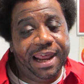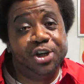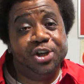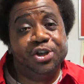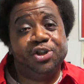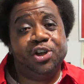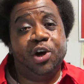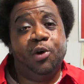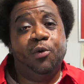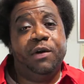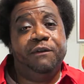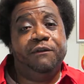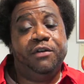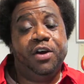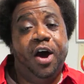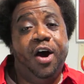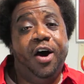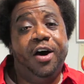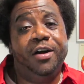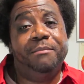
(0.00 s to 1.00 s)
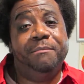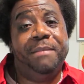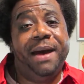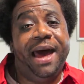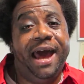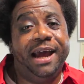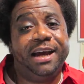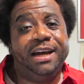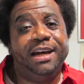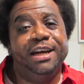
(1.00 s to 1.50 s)
So we've gone
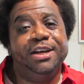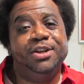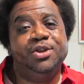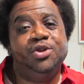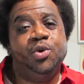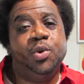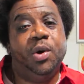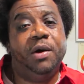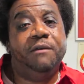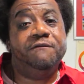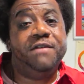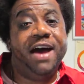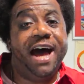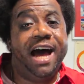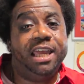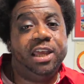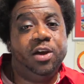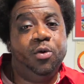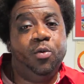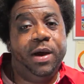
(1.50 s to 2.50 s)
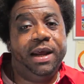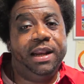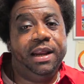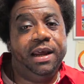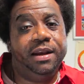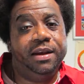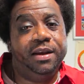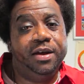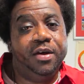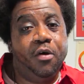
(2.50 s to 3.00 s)
back to
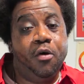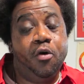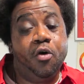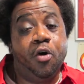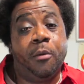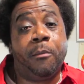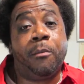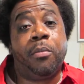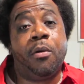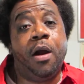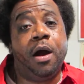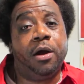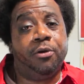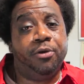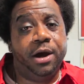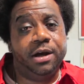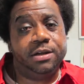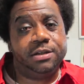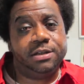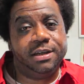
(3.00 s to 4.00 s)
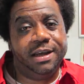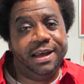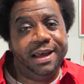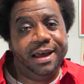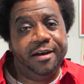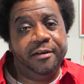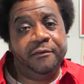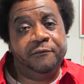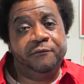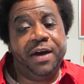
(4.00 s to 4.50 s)
evaluating our progress,
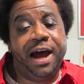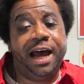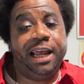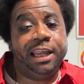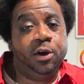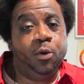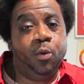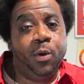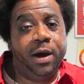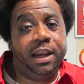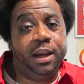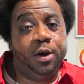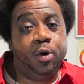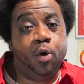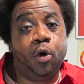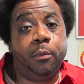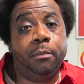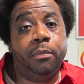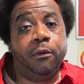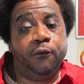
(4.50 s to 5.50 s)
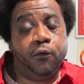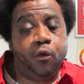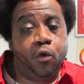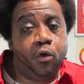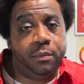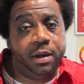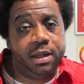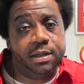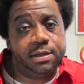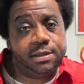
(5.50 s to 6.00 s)
evaluating our
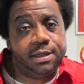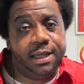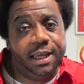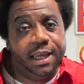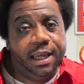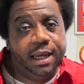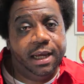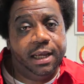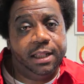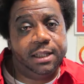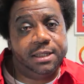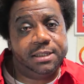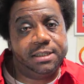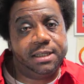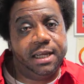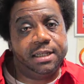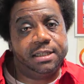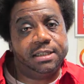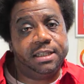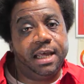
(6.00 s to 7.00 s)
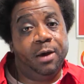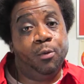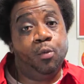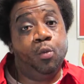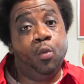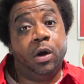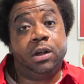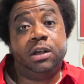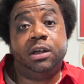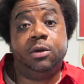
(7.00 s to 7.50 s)
performance, in the sense that
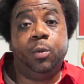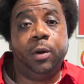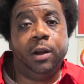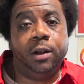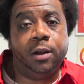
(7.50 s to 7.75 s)
what did we